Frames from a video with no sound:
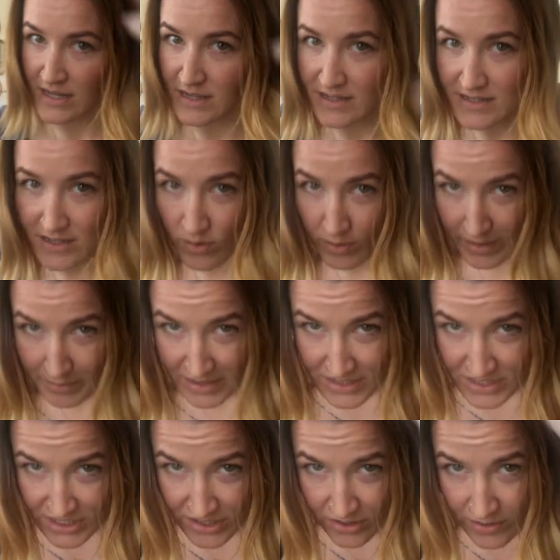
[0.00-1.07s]
So what I'm gonna
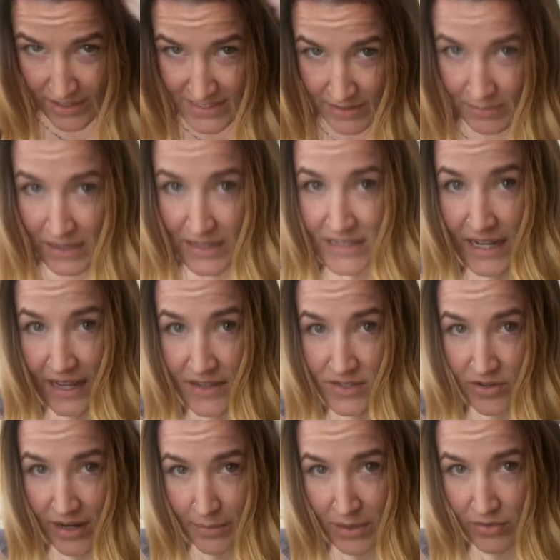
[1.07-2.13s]
do is I'm gonna
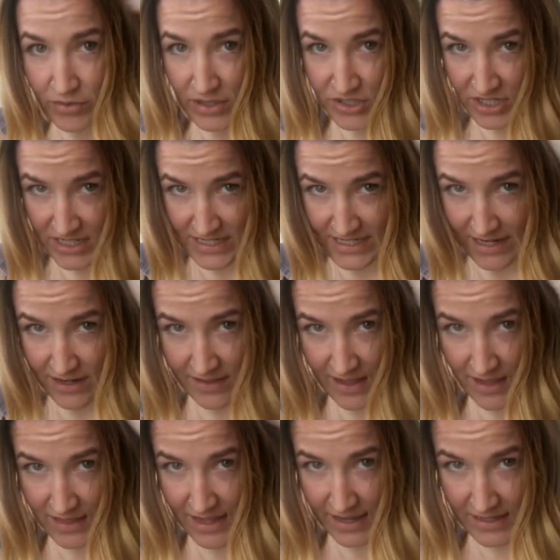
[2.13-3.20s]
really try to stay out of
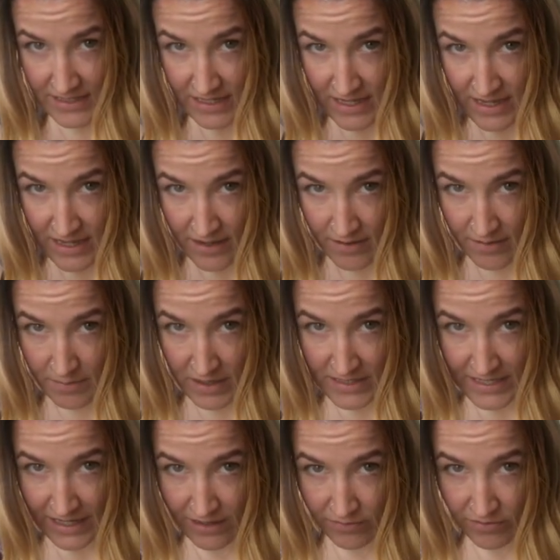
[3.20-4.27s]
that light. I'm gonna
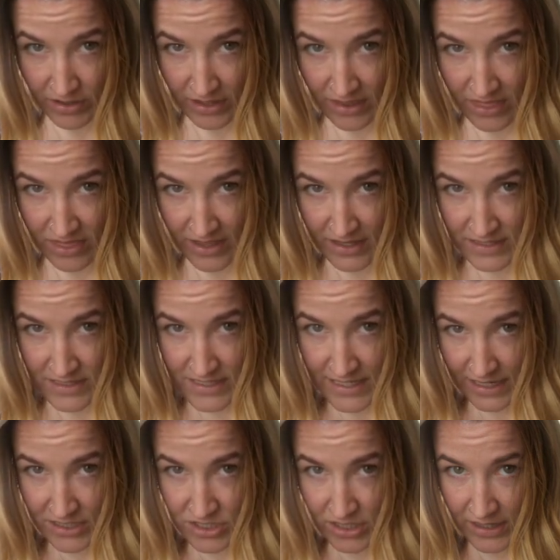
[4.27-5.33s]
take a really thin
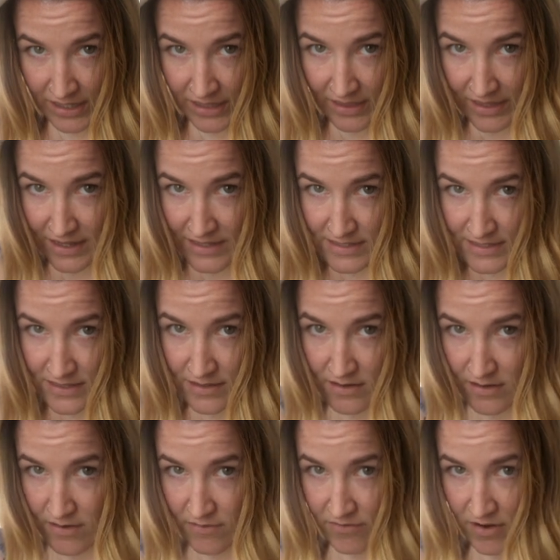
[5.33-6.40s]
section like this
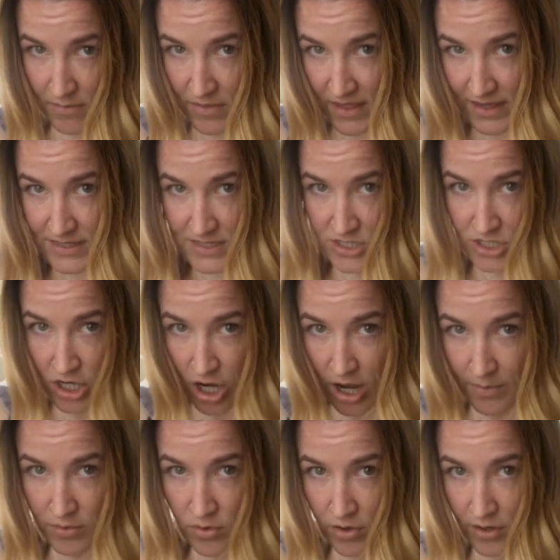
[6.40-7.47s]
from this
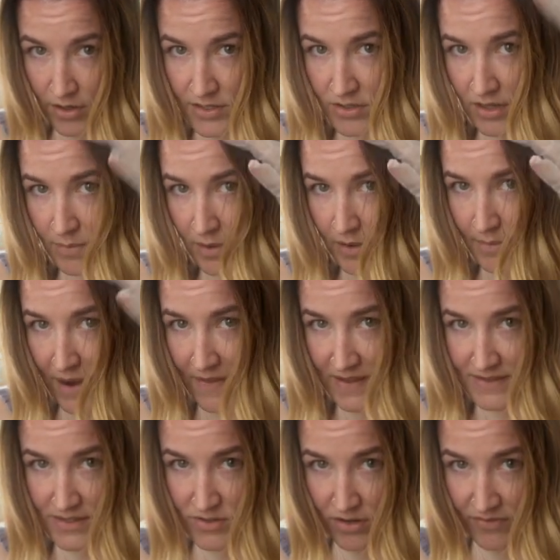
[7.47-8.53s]
top corner. So keeping in mind
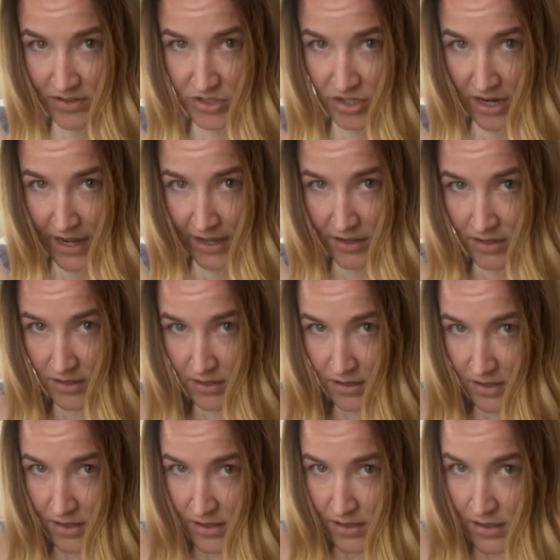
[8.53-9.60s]
this is sort of a triangle,
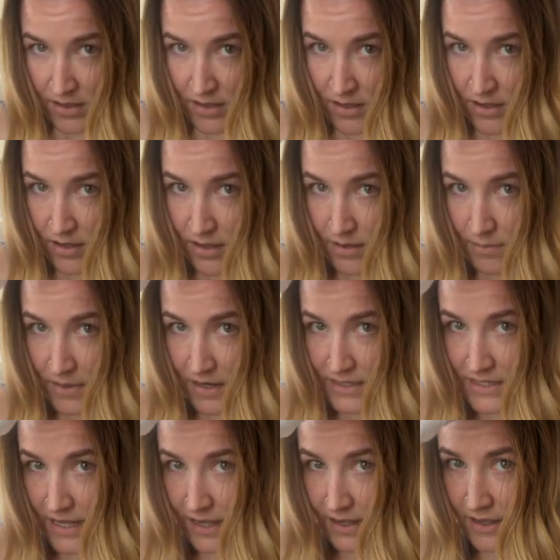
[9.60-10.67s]
I'm gonna
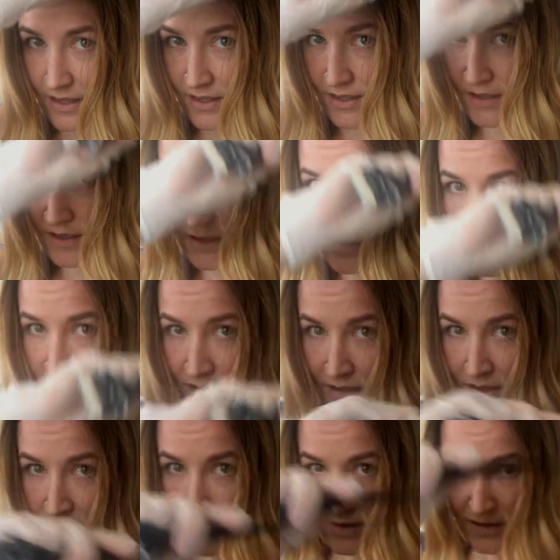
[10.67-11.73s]
take
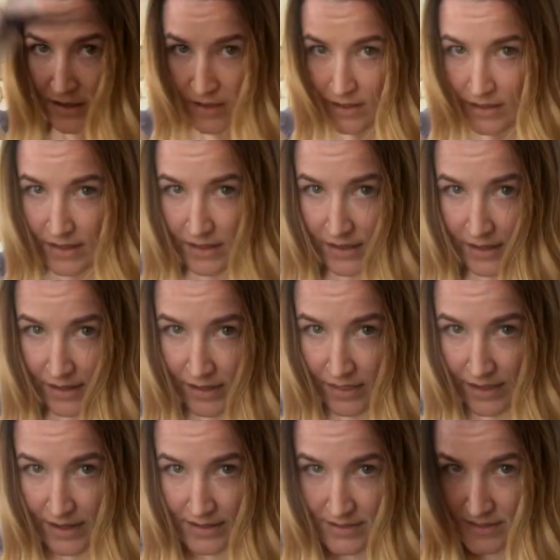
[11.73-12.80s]
it like
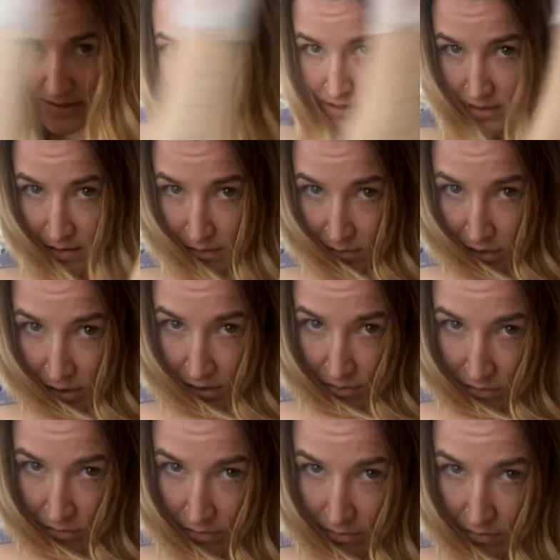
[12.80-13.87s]
this. I'm gonna
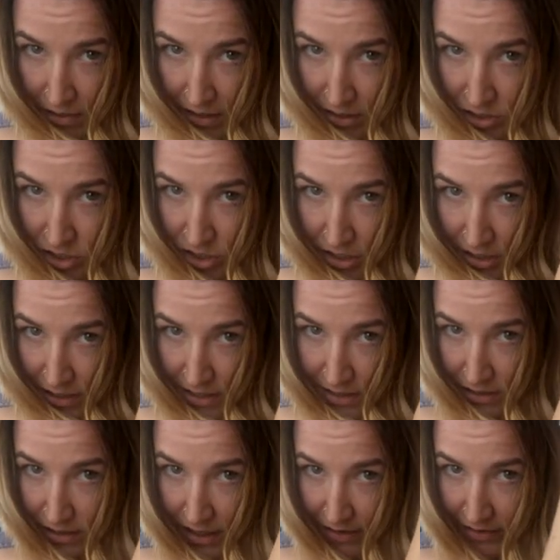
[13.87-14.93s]
make sure I
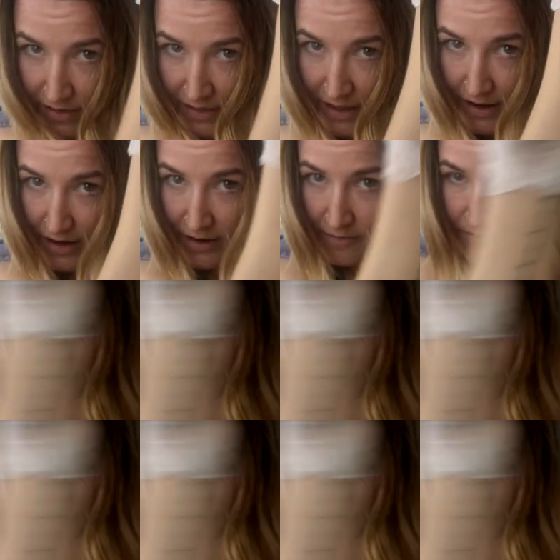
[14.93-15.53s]
still have it there.